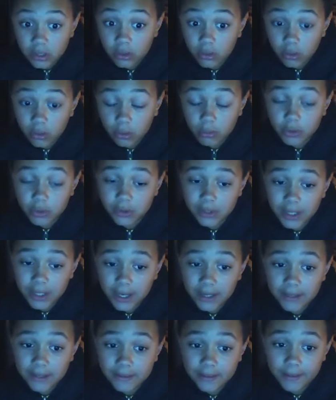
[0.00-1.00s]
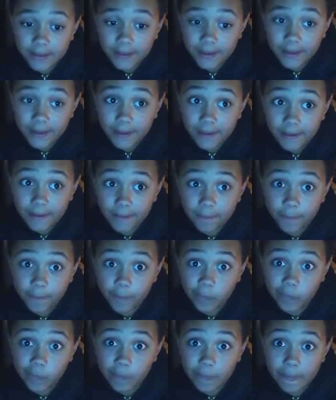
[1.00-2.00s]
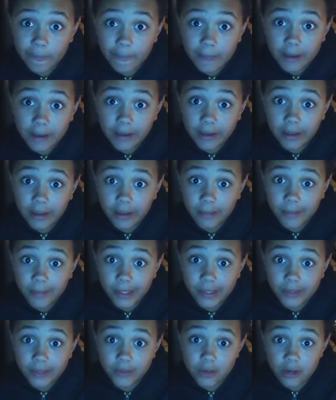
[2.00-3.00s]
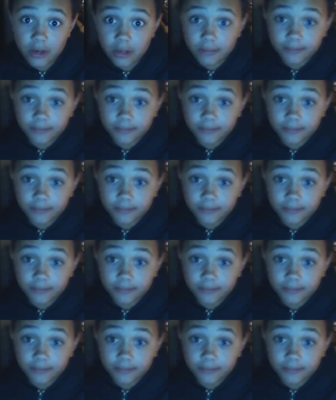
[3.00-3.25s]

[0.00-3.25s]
normal size, and then I got my dessert.